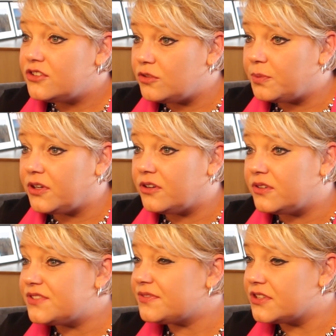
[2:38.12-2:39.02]
2.0
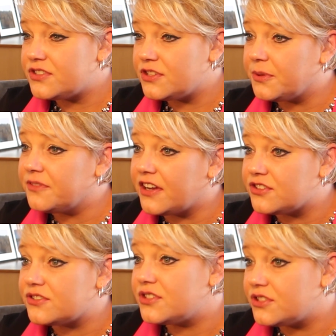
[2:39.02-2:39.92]
is for the
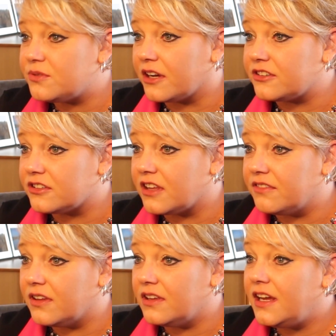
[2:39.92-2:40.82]
supervisor to director
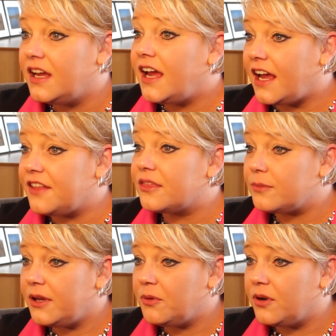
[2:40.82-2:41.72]
level, and
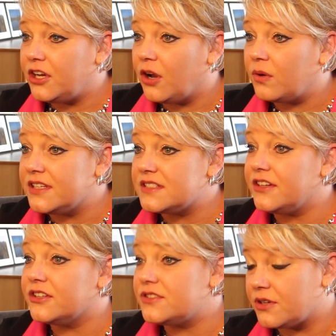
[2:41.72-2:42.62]
3.0 is
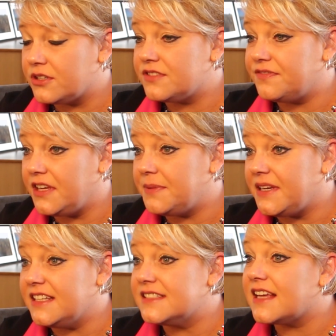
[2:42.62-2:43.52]
geared towards
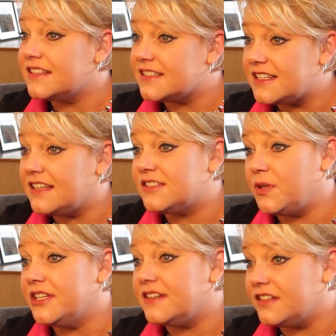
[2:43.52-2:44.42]
VPs and
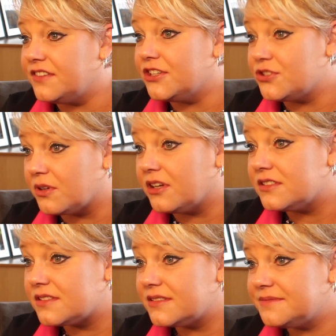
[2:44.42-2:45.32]
C-suite
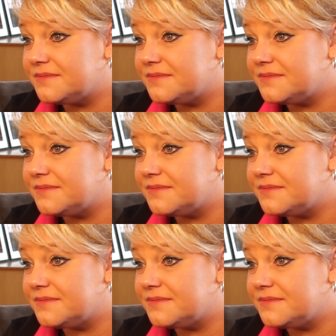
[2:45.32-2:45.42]
individuals.